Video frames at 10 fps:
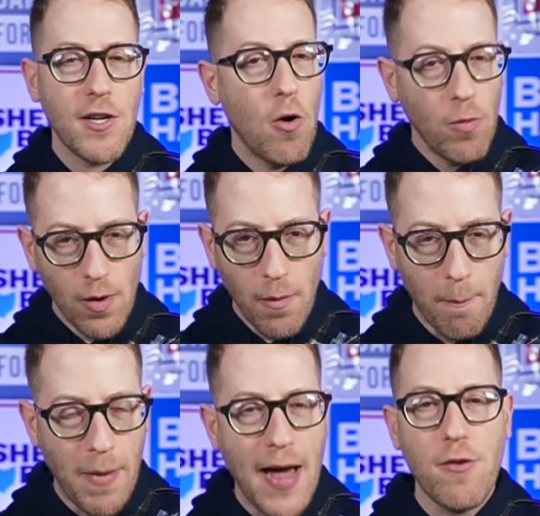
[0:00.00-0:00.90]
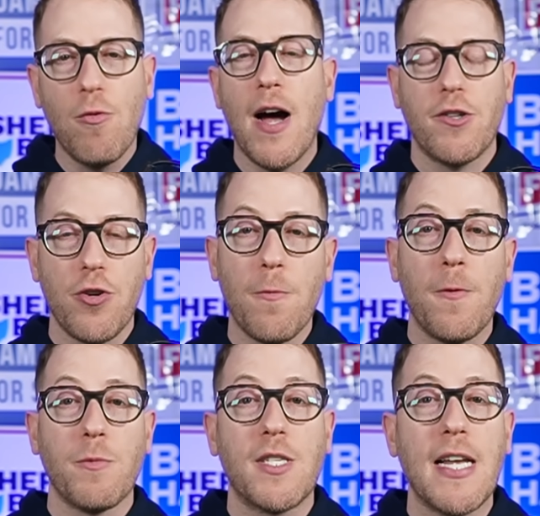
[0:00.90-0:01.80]
So Manu
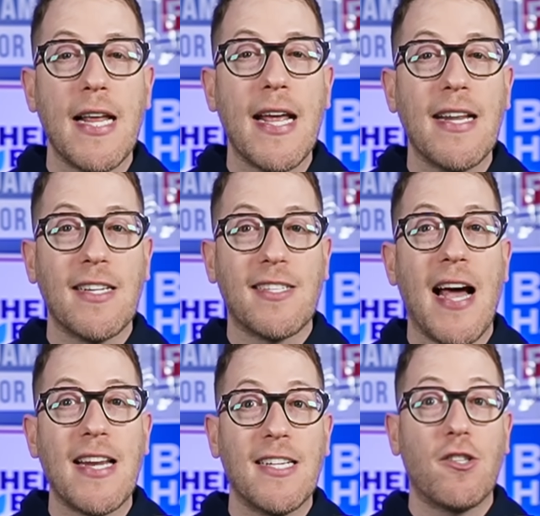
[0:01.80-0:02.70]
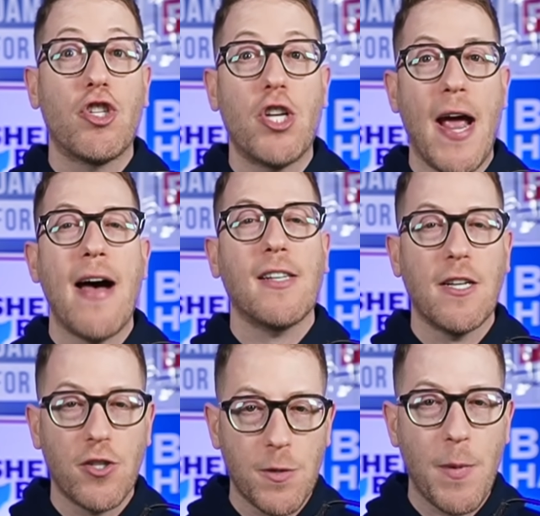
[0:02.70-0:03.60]
Raju from CNN decided to
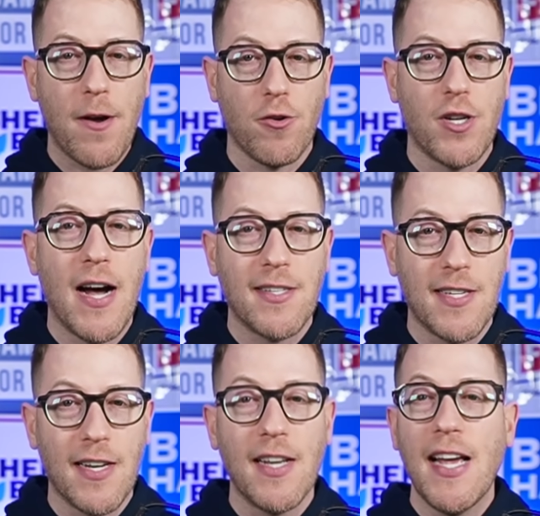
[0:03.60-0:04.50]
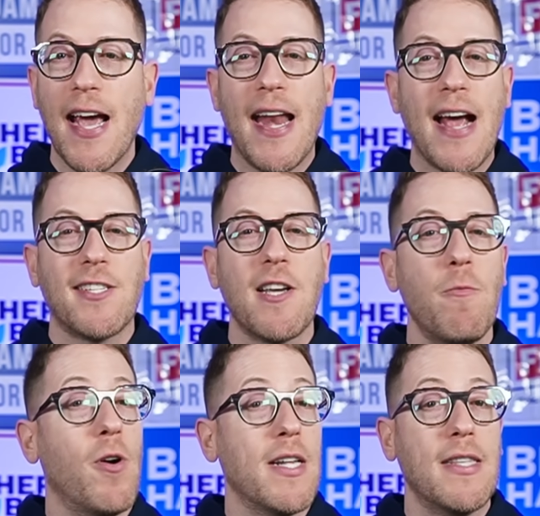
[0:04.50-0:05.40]
challenge Speaker Johnson and ask
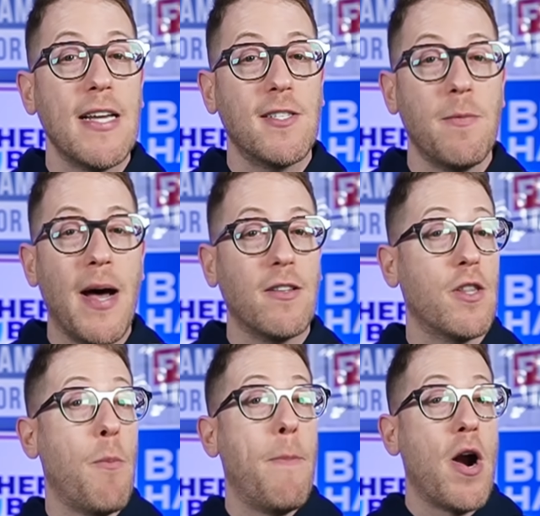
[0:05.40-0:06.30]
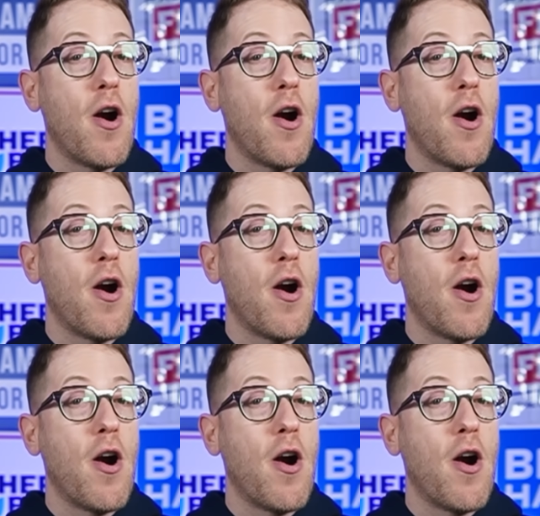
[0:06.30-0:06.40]
him what he thinks about the